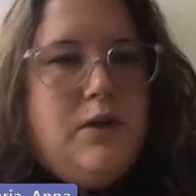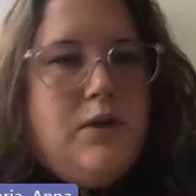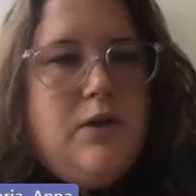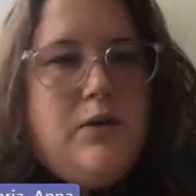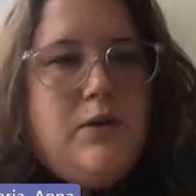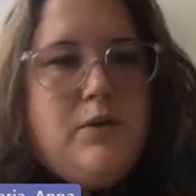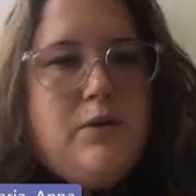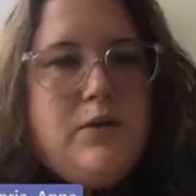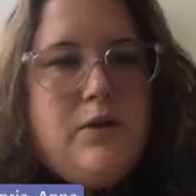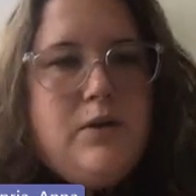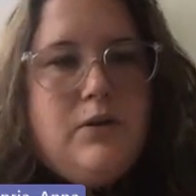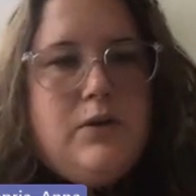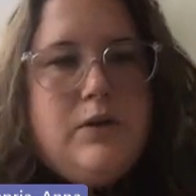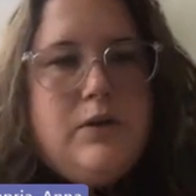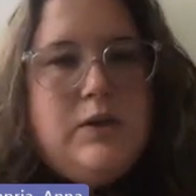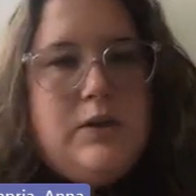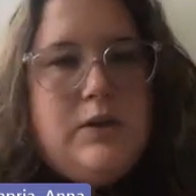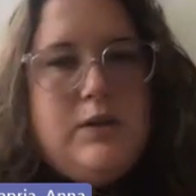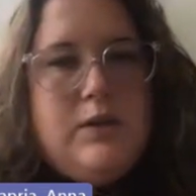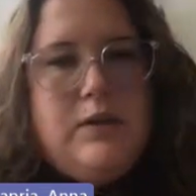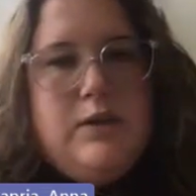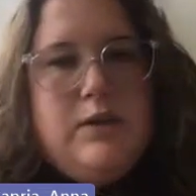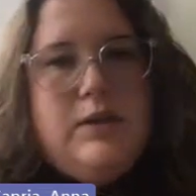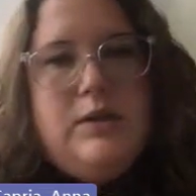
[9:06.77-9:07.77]
So since
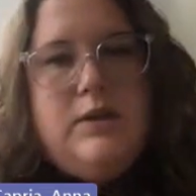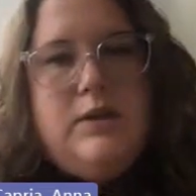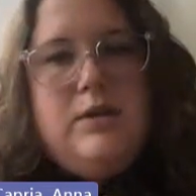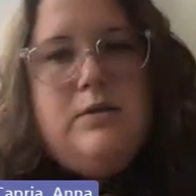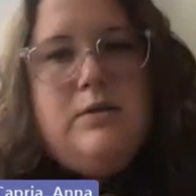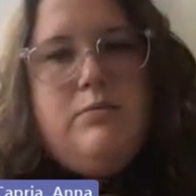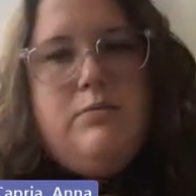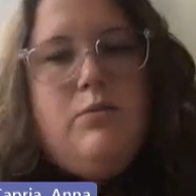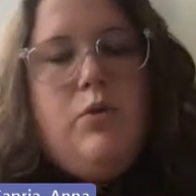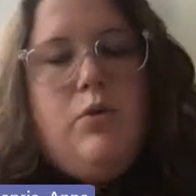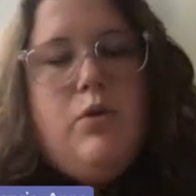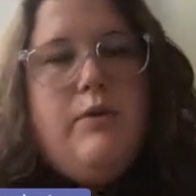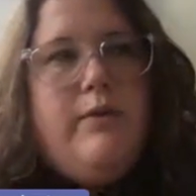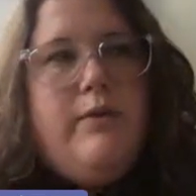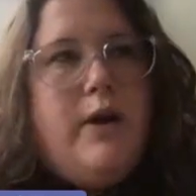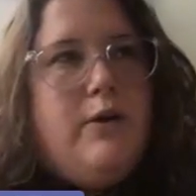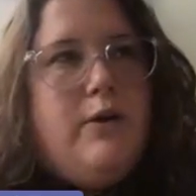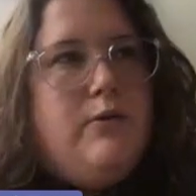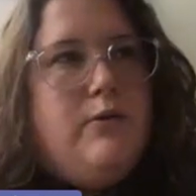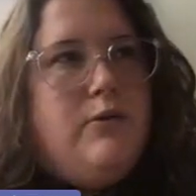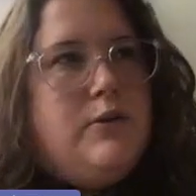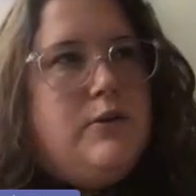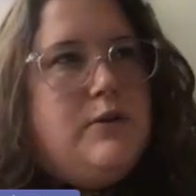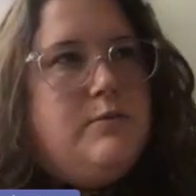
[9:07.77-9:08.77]
this is more
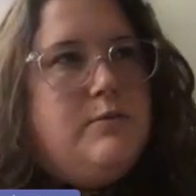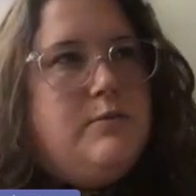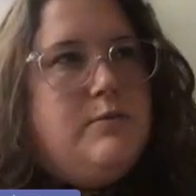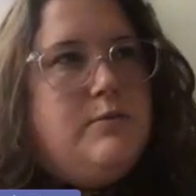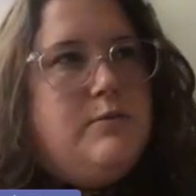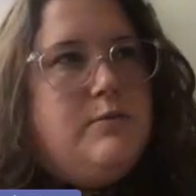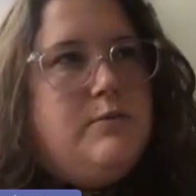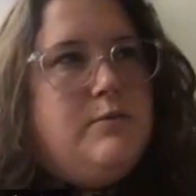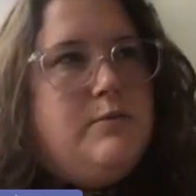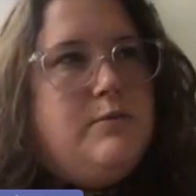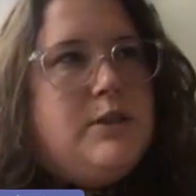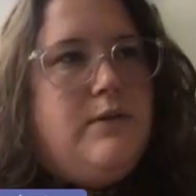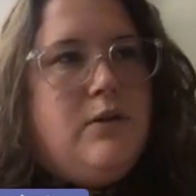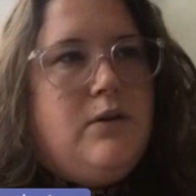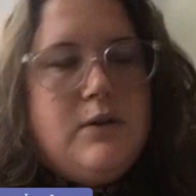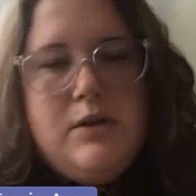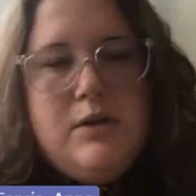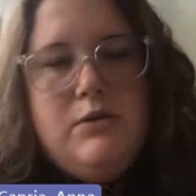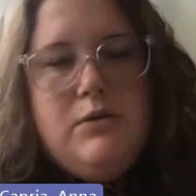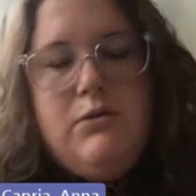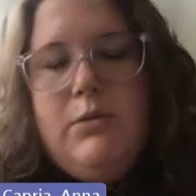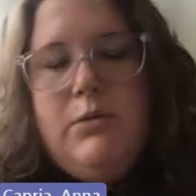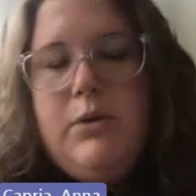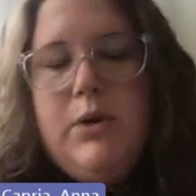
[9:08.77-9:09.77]
viral specific,
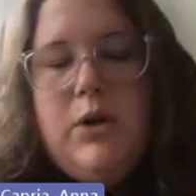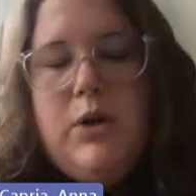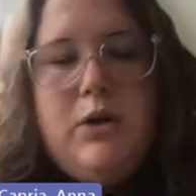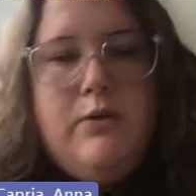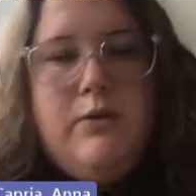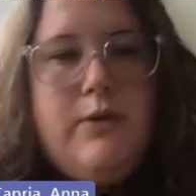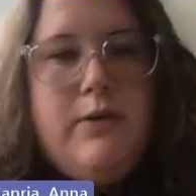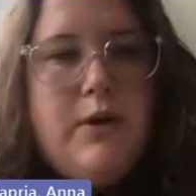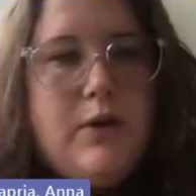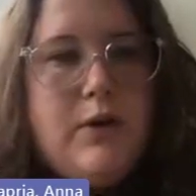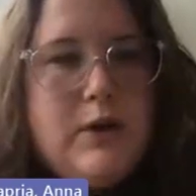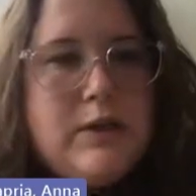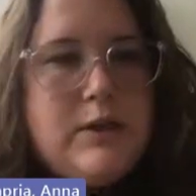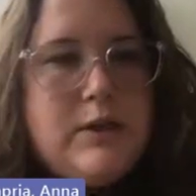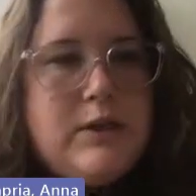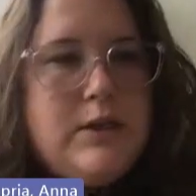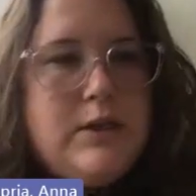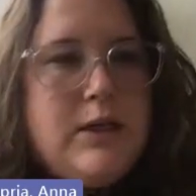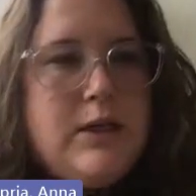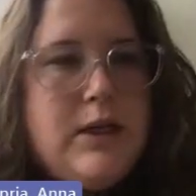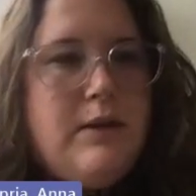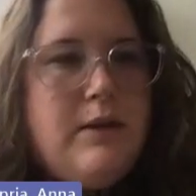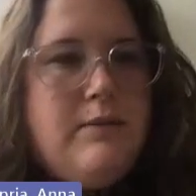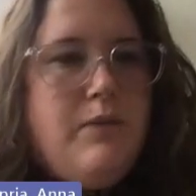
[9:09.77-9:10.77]
that's where we're going to
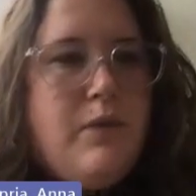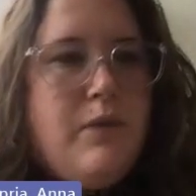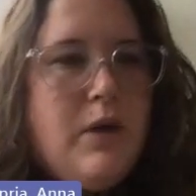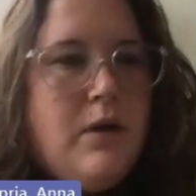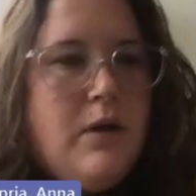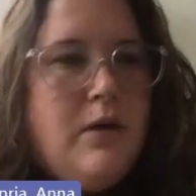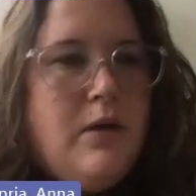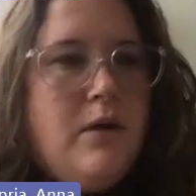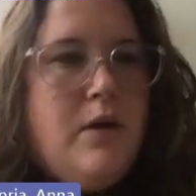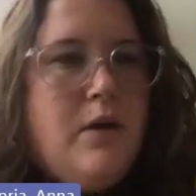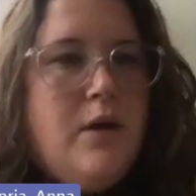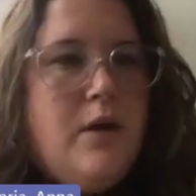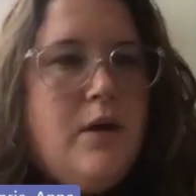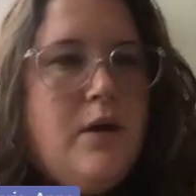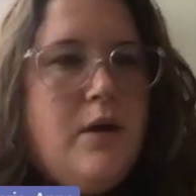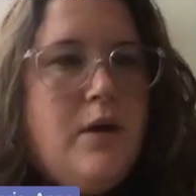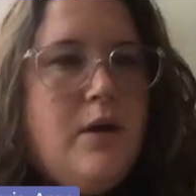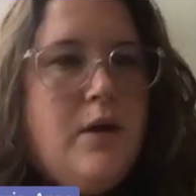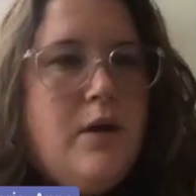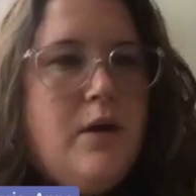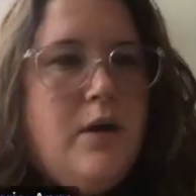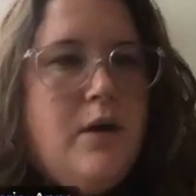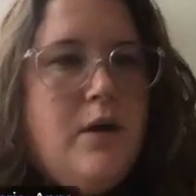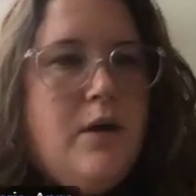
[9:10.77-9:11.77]
focus today.
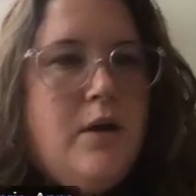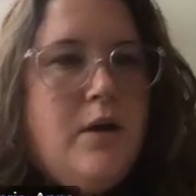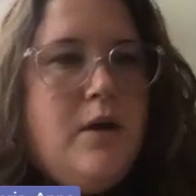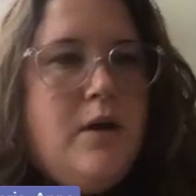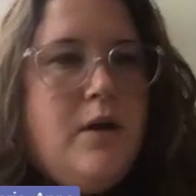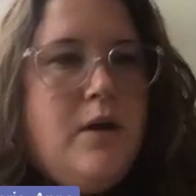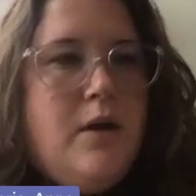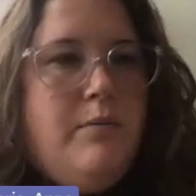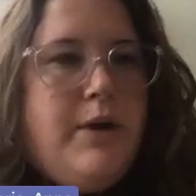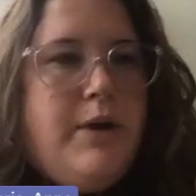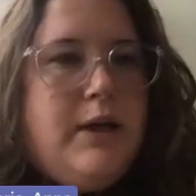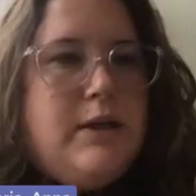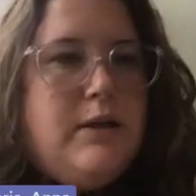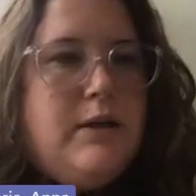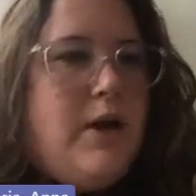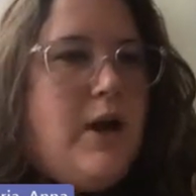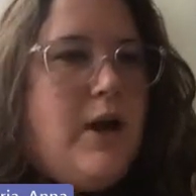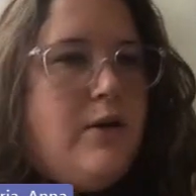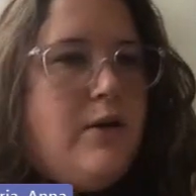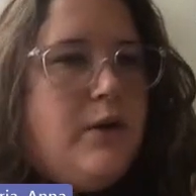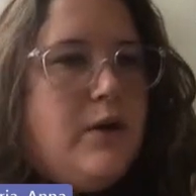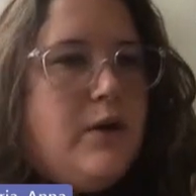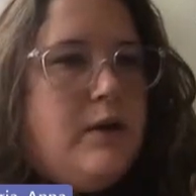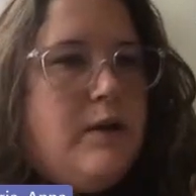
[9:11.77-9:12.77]
But I
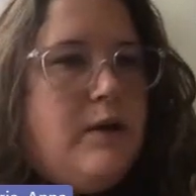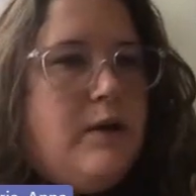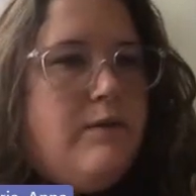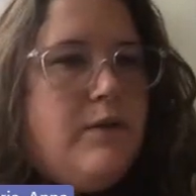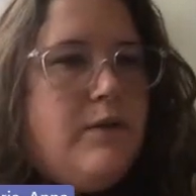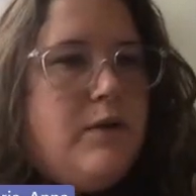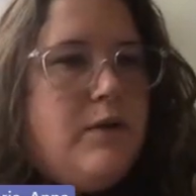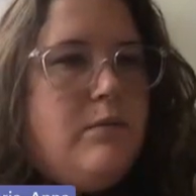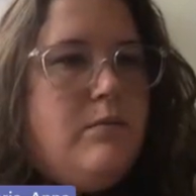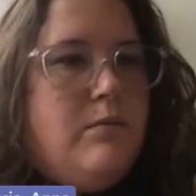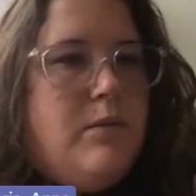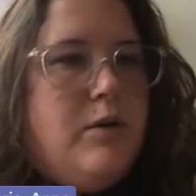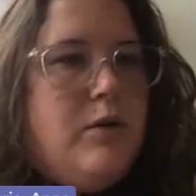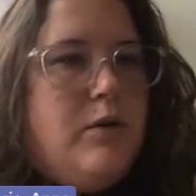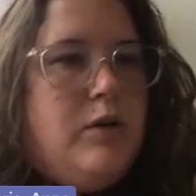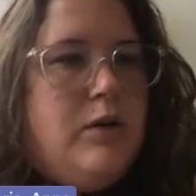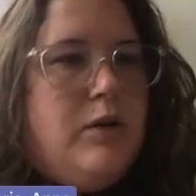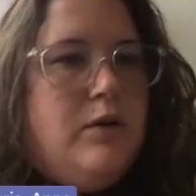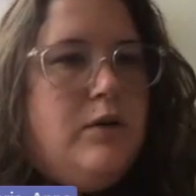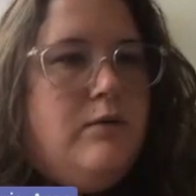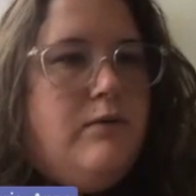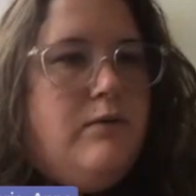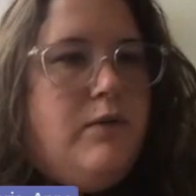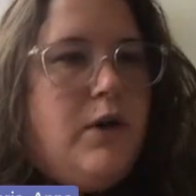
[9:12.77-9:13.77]
said we had over
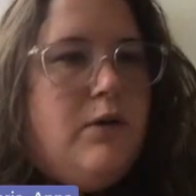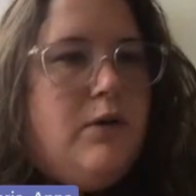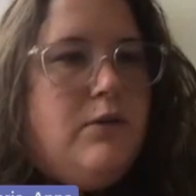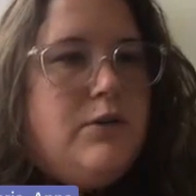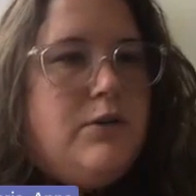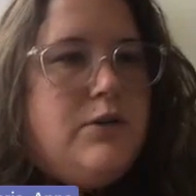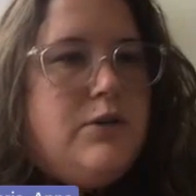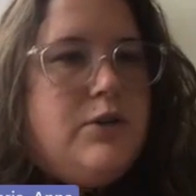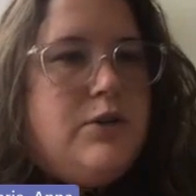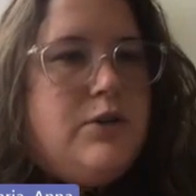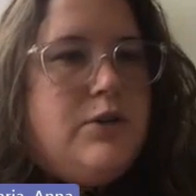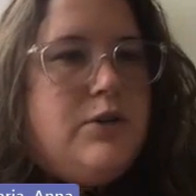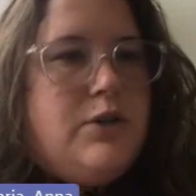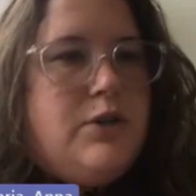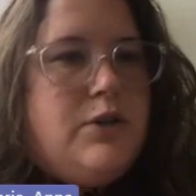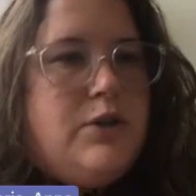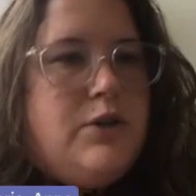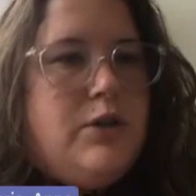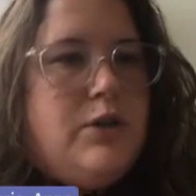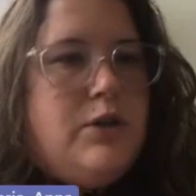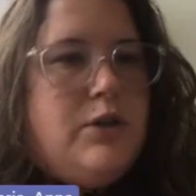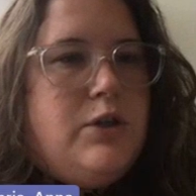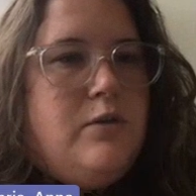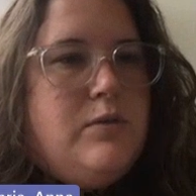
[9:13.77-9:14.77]
11 million viral
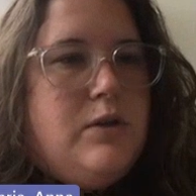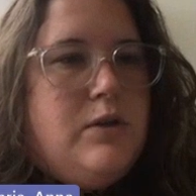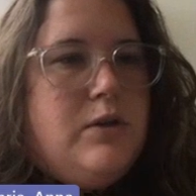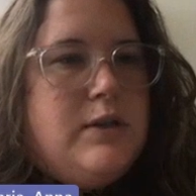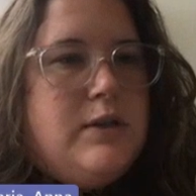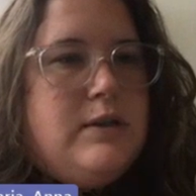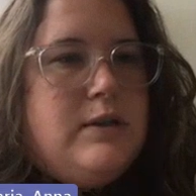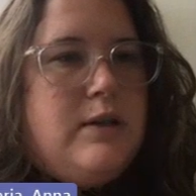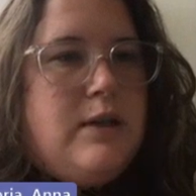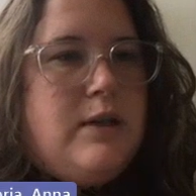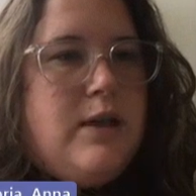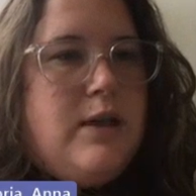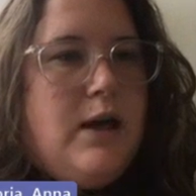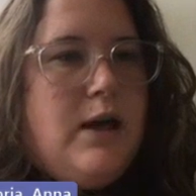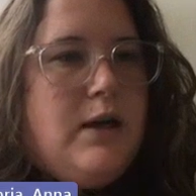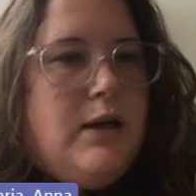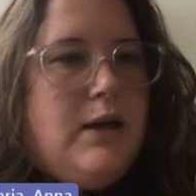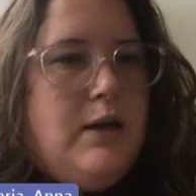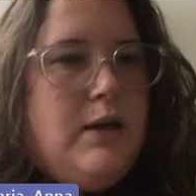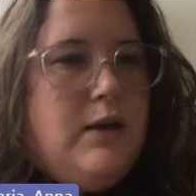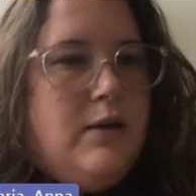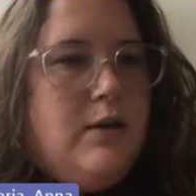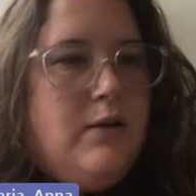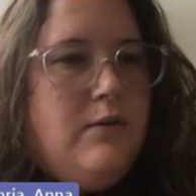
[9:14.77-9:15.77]
genomes, and you can see
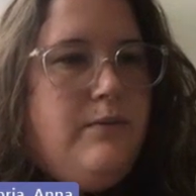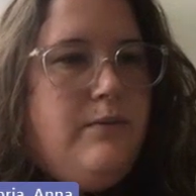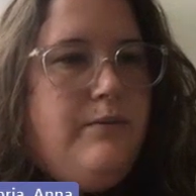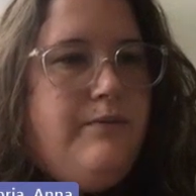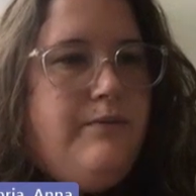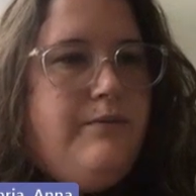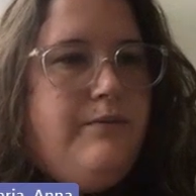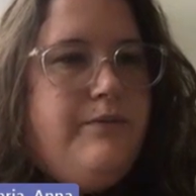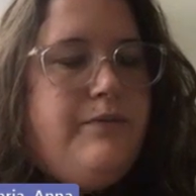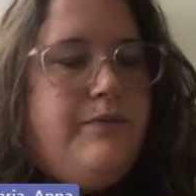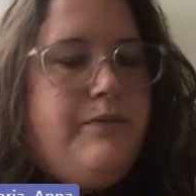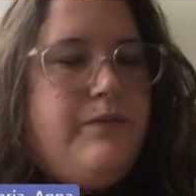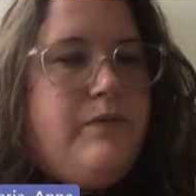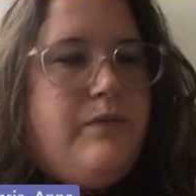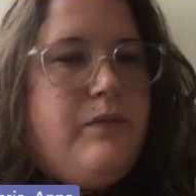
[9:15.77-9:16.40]
that here.